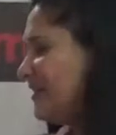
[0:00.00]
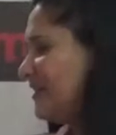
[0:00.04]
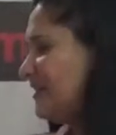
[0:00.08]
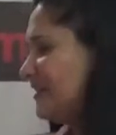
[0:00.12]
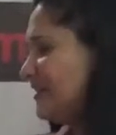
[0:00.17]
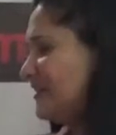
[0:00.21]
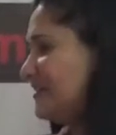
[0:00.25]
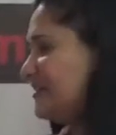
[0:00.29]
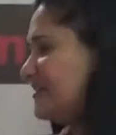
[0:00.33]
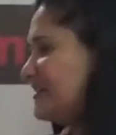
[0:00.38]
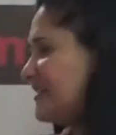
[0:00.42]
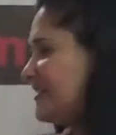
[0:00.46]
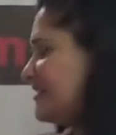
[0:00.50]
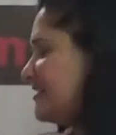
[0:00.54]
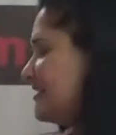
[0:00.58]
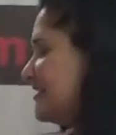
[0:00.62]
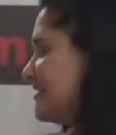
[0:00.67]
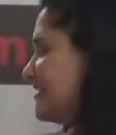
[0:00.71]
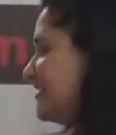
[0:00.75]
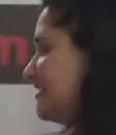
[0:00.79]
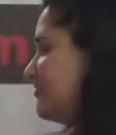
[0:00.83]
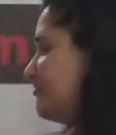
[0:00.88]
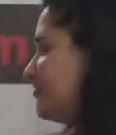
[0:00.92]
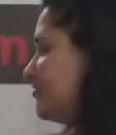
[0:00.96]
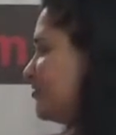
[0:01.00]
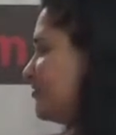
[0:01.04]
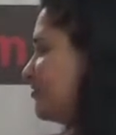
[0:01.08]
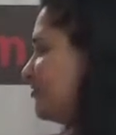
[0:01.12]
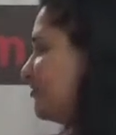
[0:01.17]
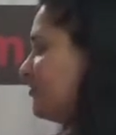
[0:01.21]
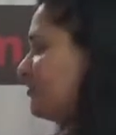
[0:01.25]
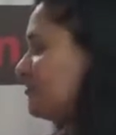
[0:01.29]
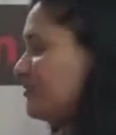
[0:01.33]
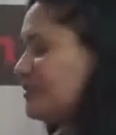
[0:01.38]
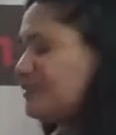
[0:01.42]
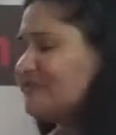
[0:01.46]
It doesn't seem
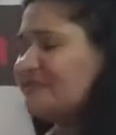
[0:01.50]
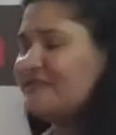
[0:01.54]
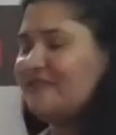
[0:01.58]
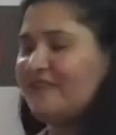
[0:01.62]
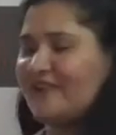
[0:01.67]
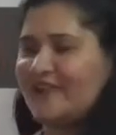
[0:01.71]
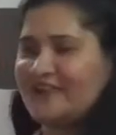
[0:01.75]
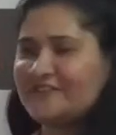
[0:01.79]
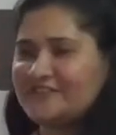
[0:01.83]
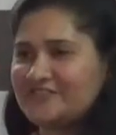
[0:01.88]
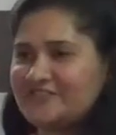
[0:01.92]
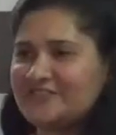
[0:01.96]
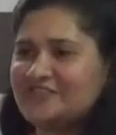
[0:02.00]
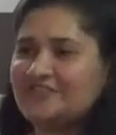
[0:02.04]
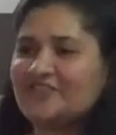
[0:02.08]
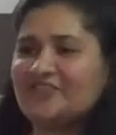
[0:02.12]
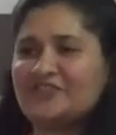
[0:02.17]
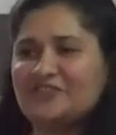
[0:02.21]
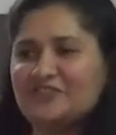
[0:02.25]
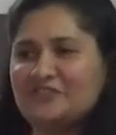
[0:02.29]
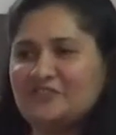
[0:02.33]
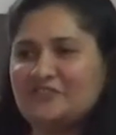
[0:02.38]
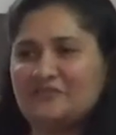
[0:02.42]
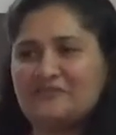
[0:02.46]
to reflect journey